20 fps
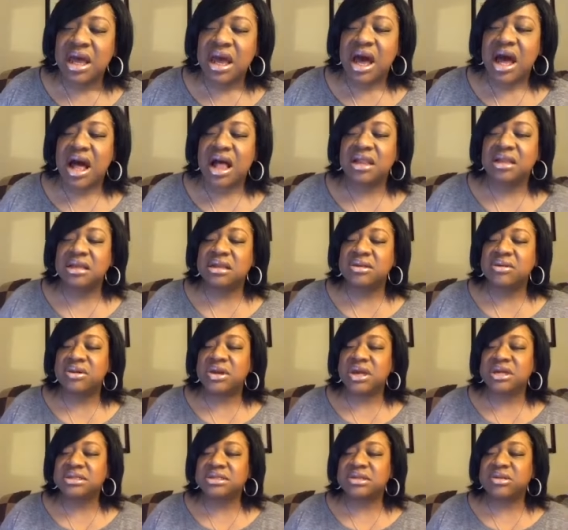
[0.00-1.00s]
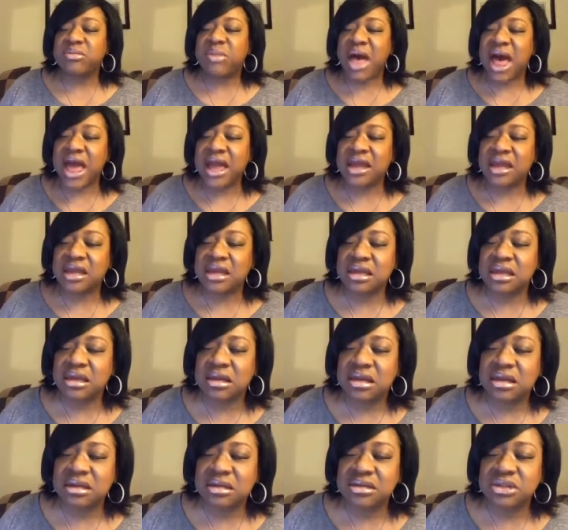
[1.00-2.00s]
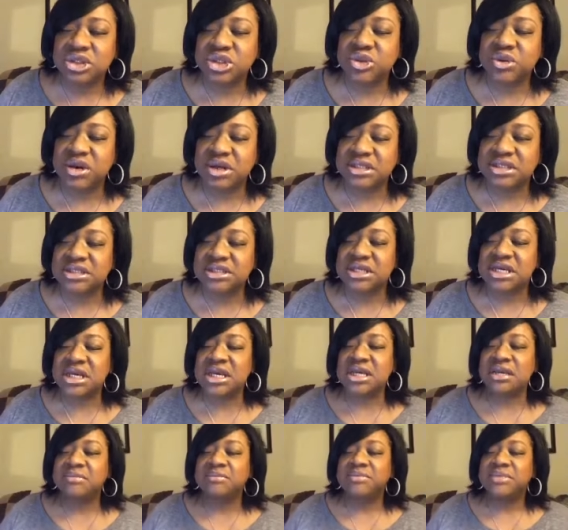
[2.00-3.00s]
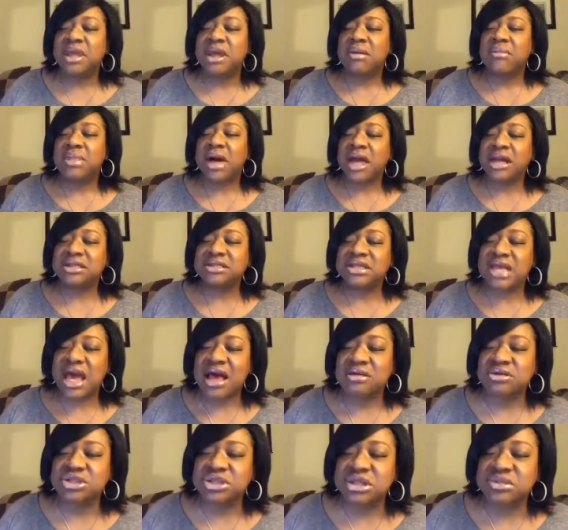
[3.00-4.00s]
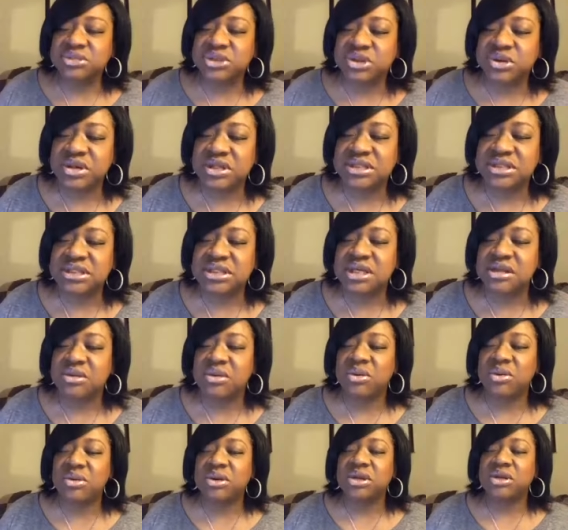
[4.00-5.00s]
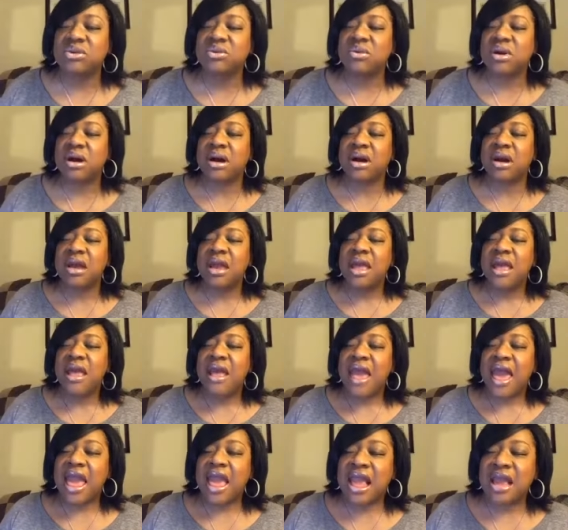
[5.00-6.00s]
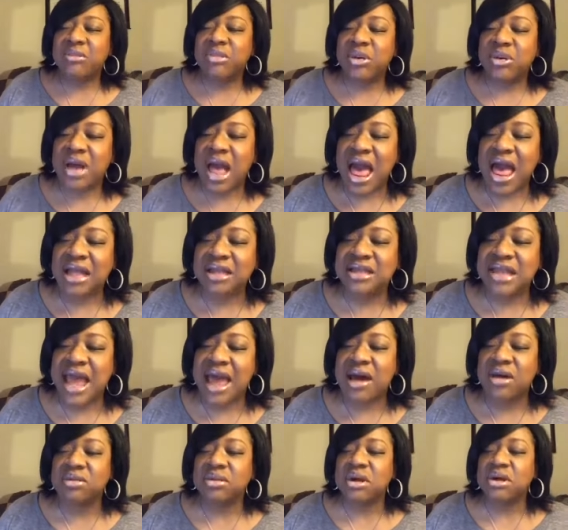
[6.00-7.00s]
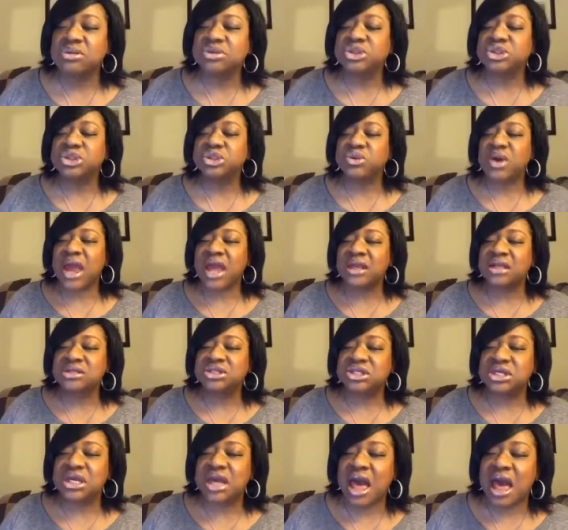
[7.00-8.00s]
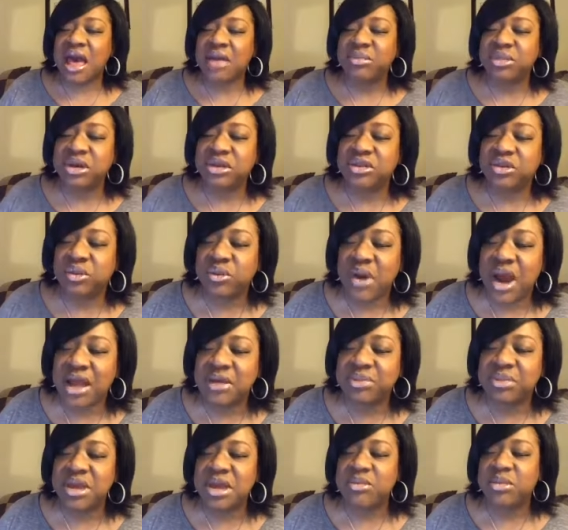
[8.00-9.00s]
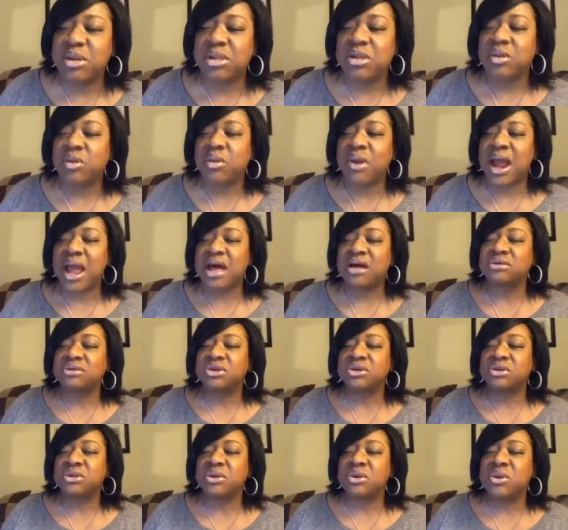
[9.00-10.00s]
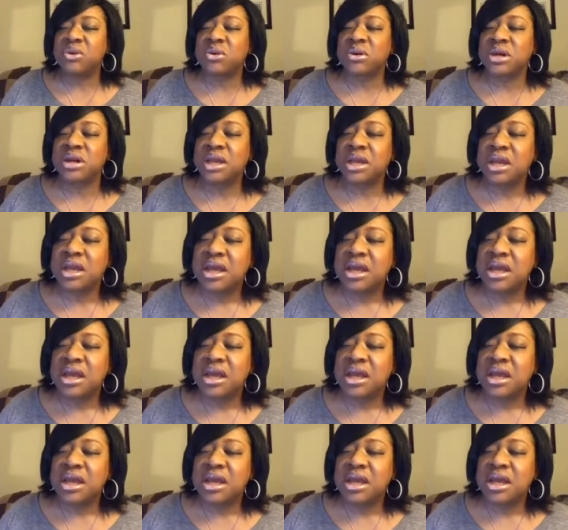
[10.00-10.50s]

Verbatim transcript: Hallelujah. As the Pike trustee, Pike Township trustee, Lord, you are able, God, download strategy, God, put the right people around her, Lord.